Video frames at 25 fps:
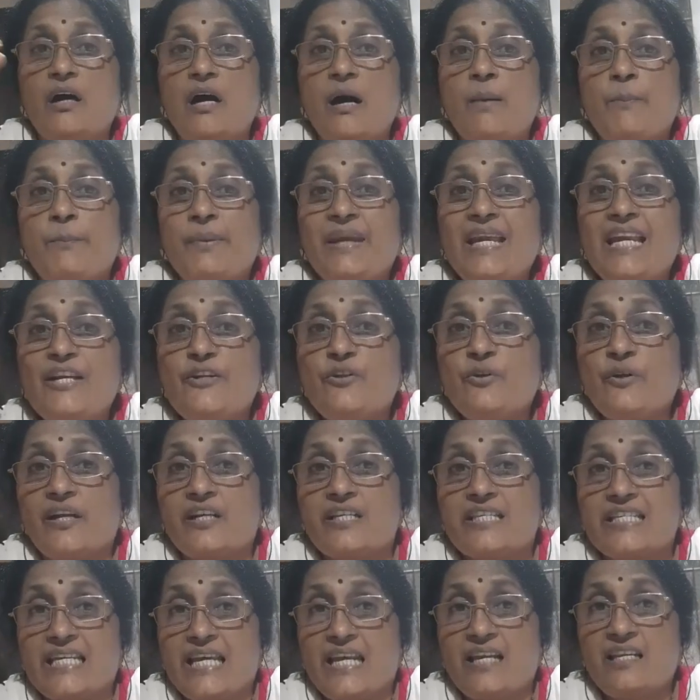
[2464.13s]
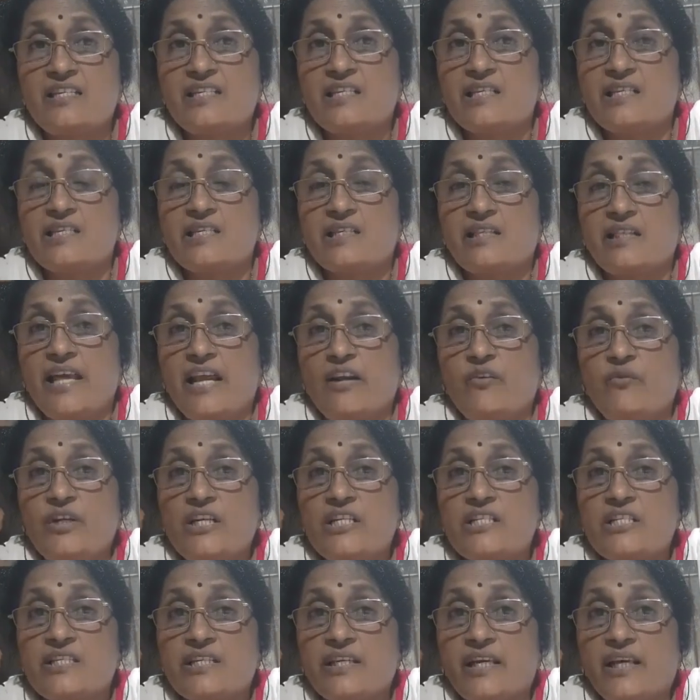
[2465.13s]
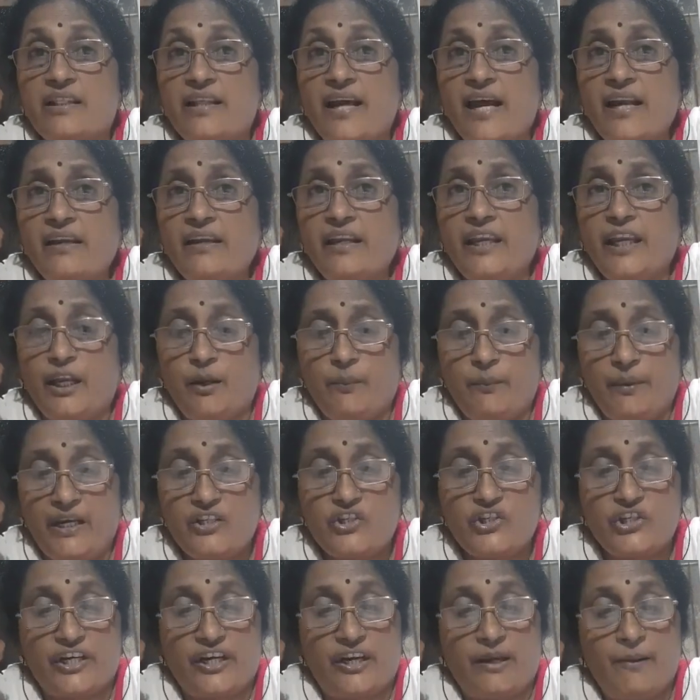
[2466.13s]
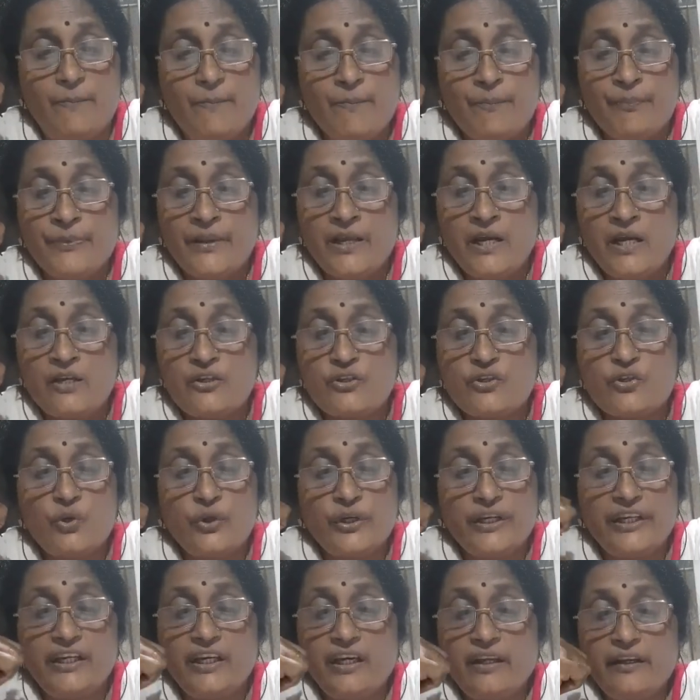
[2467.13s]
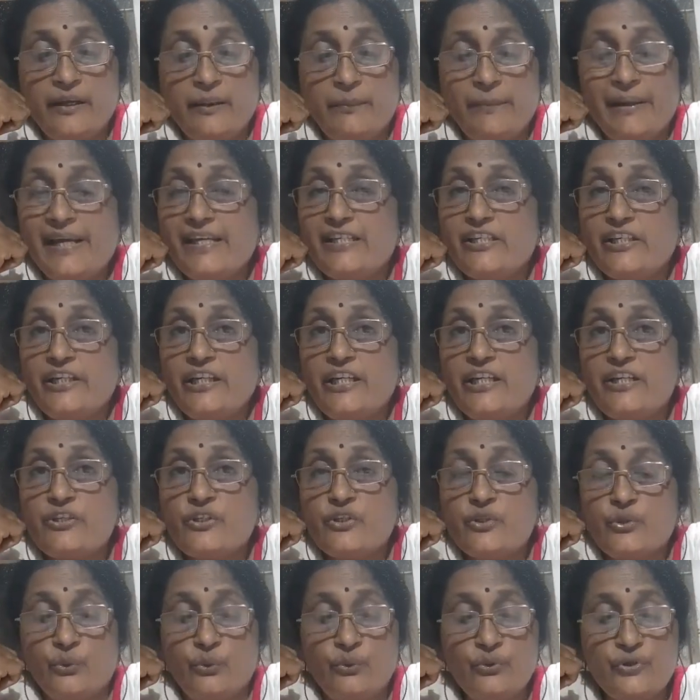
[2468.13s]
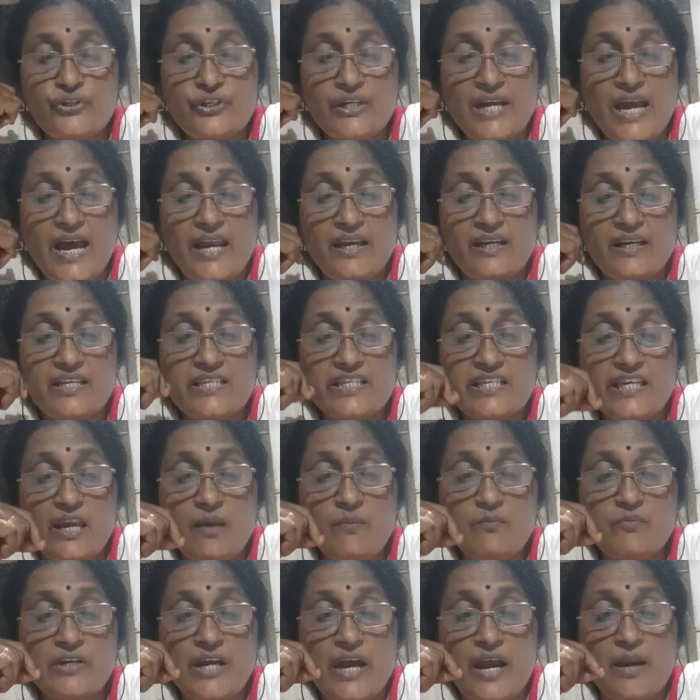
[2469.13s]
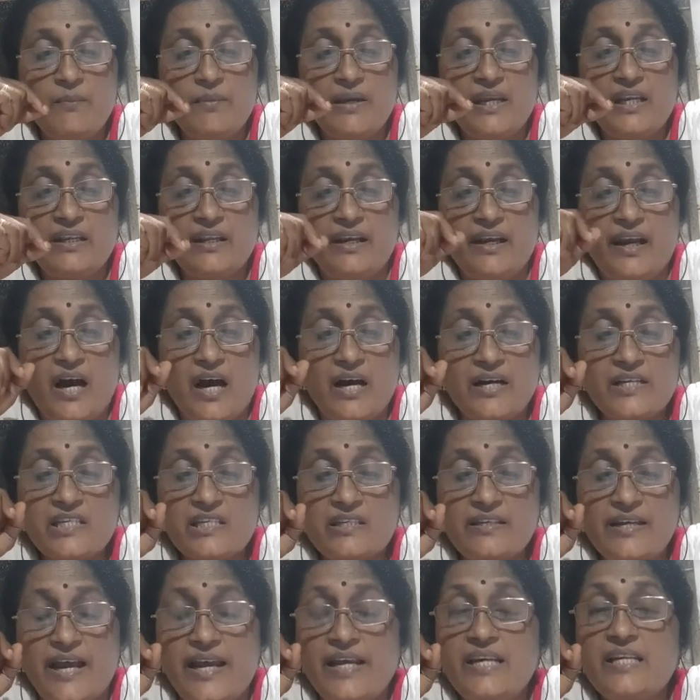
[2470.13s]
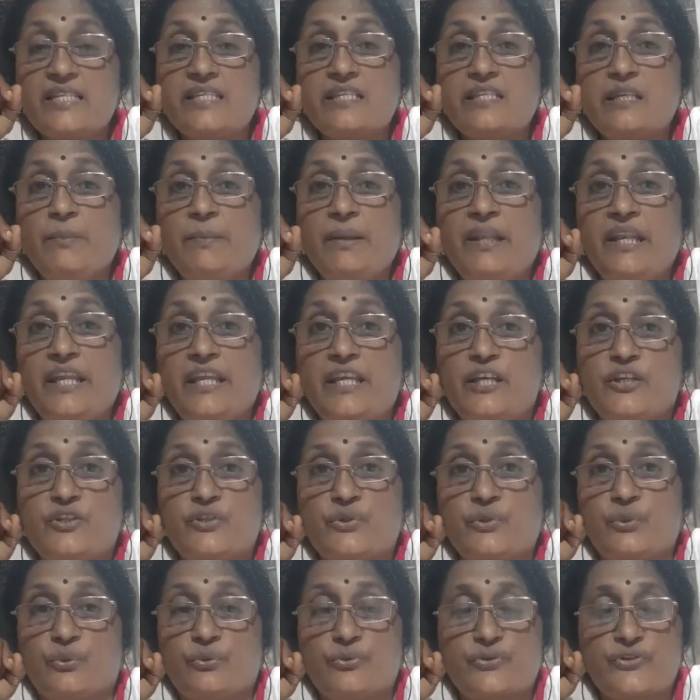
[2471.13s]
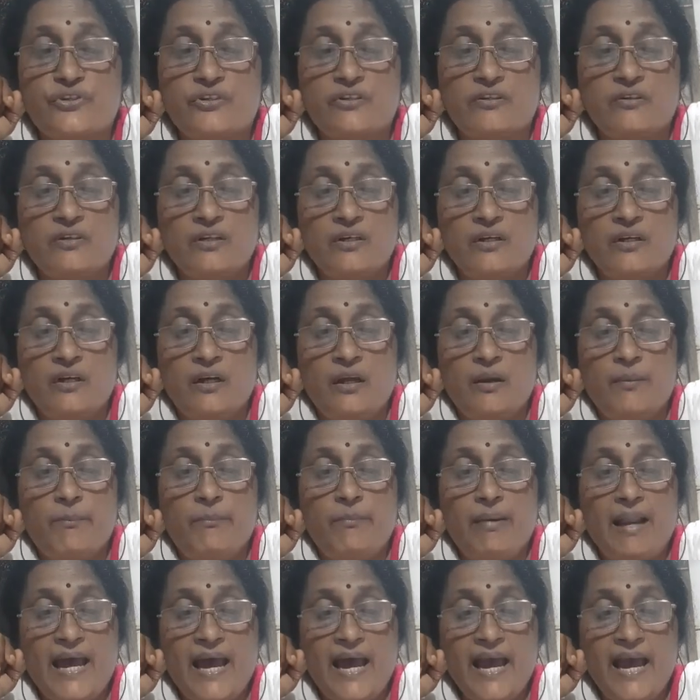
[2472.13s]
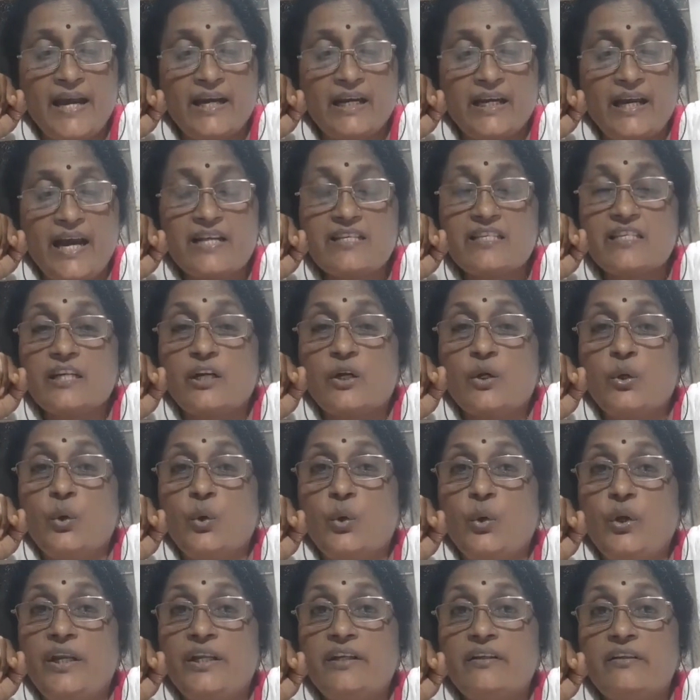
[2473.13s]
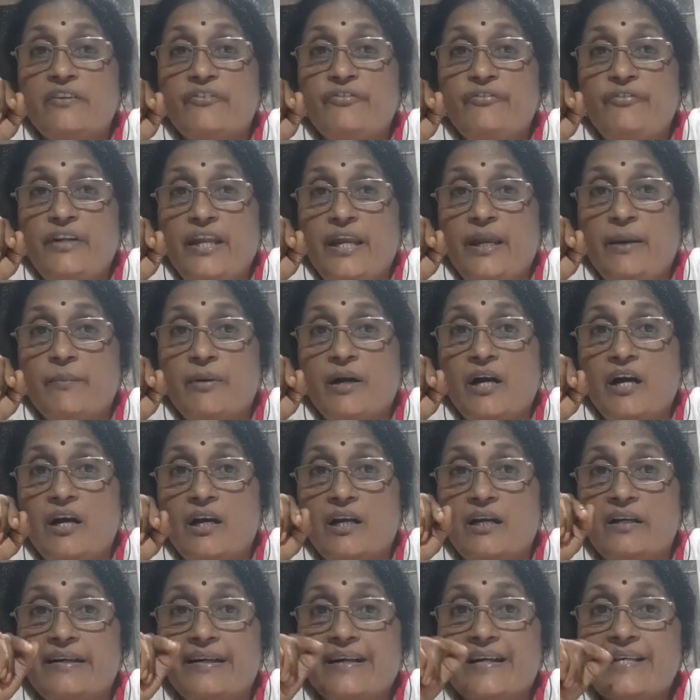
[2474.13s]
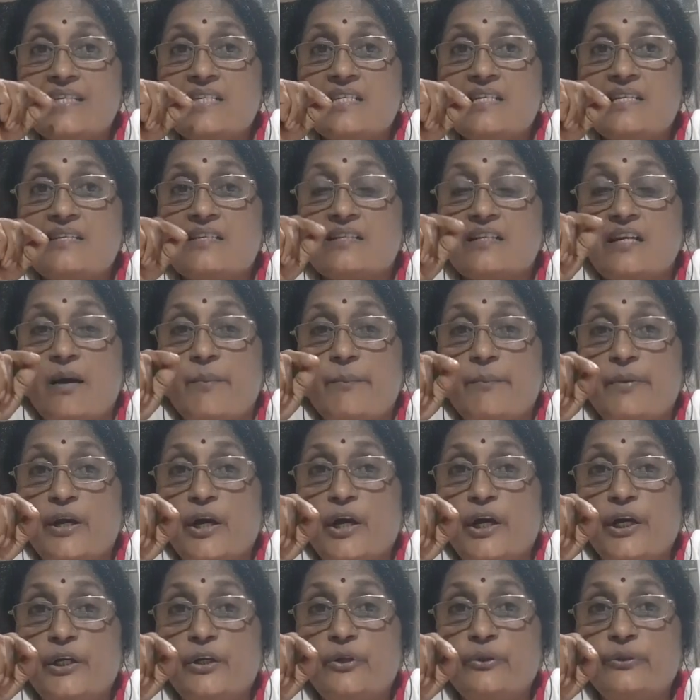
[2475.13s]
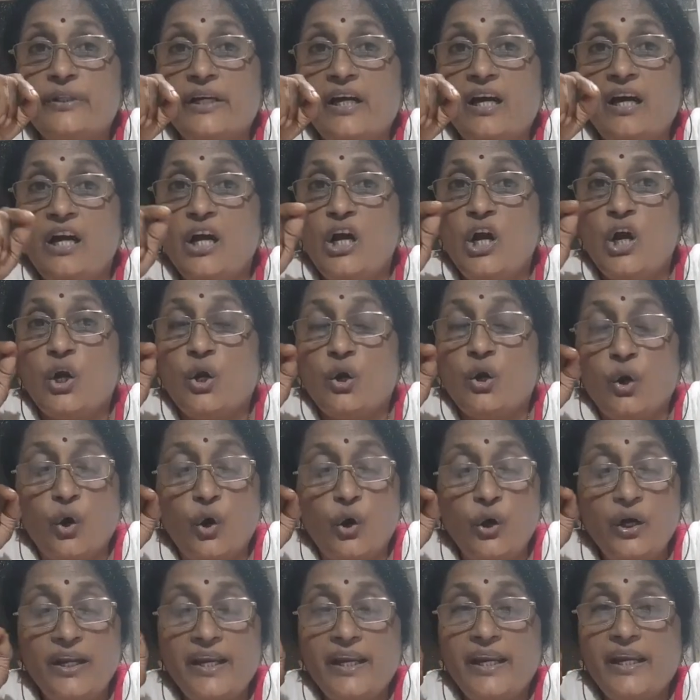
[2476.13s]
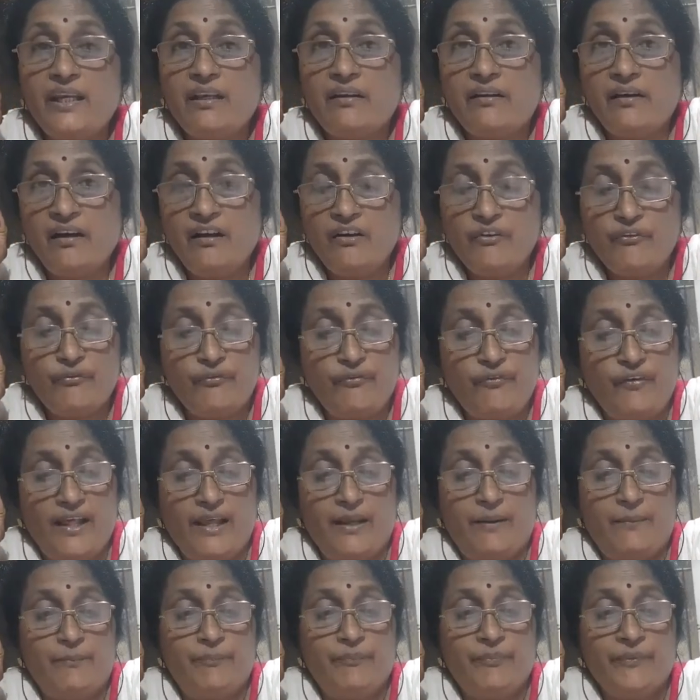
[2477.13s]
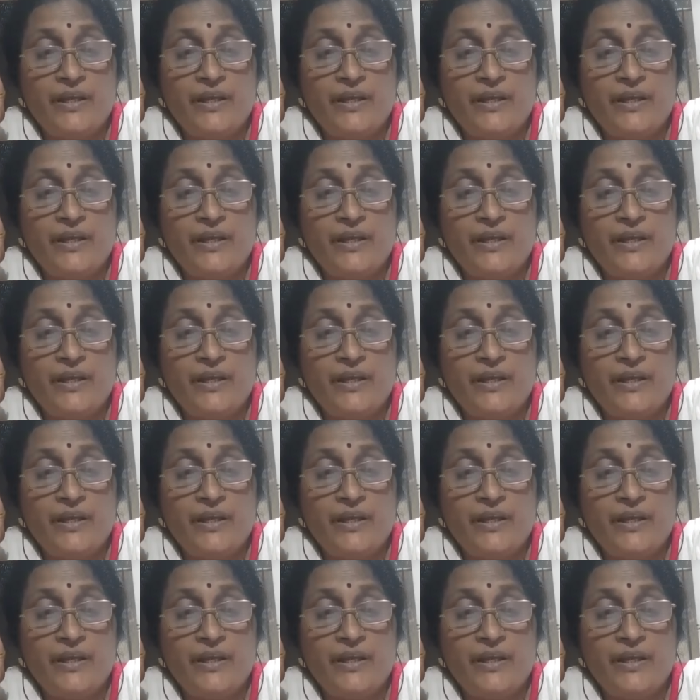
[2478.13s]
appeal to your senses, then we say that imagery. So here imagery is used, and the same time in the last line simile is used. Black as a coal in the flame. Her dress is compared to the coal in the flame.